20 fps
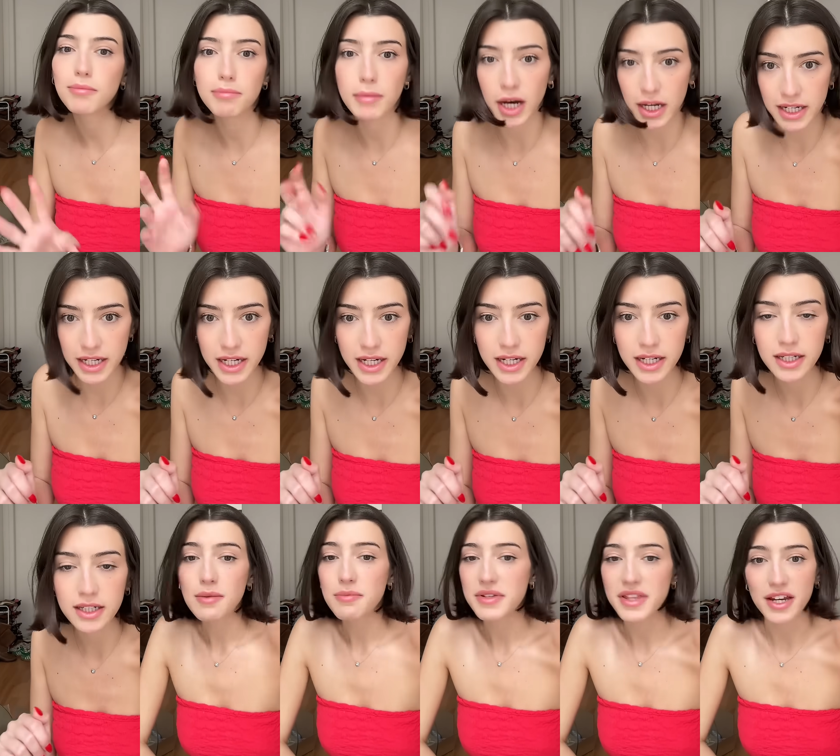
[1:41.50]
muddy.
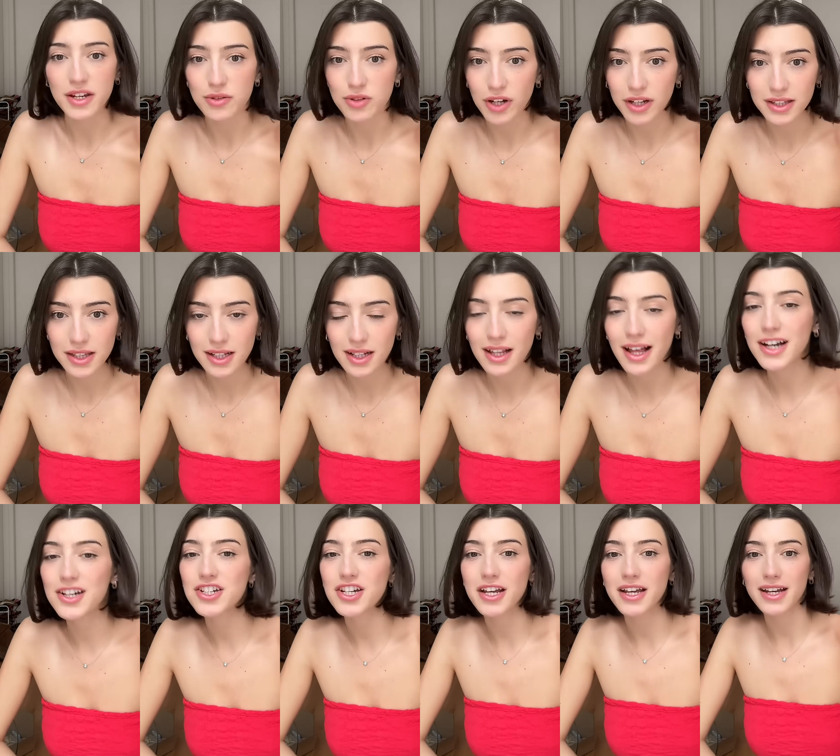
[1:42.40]
But then you look at the
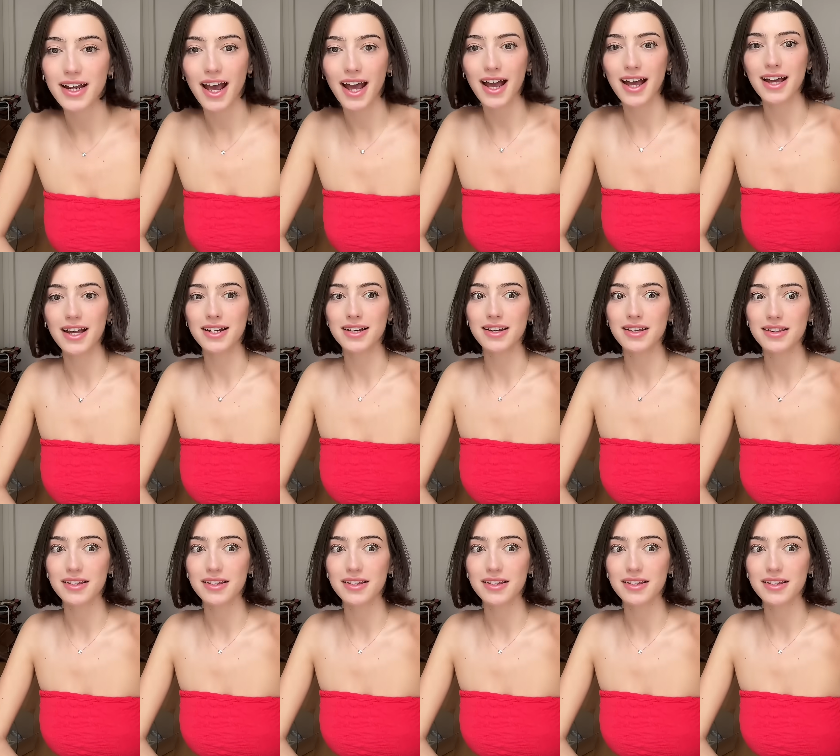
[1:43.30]
collection and